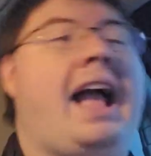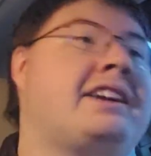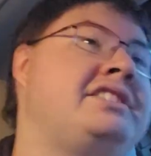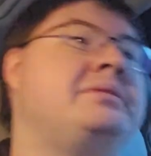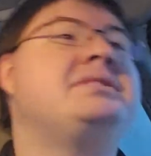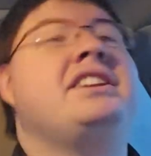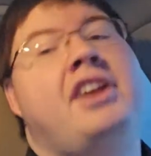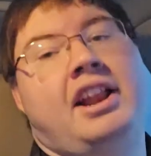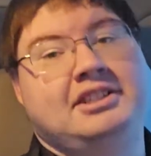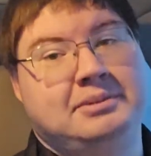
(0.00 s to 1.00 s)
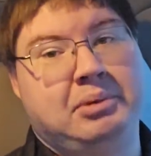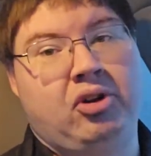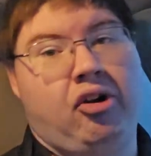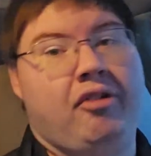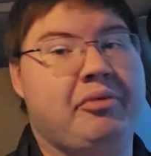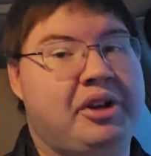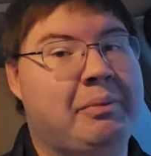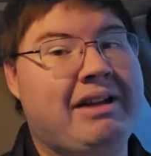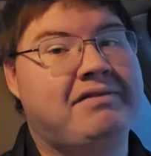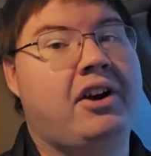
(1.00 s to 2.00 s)
Actually, it was Internet Explorer. If we go
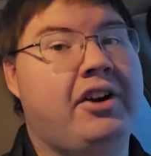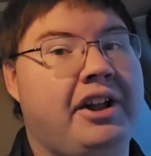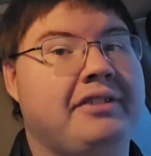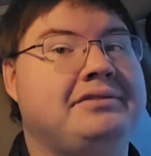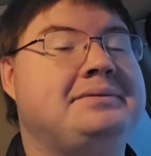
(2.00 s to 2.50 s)
back far enough,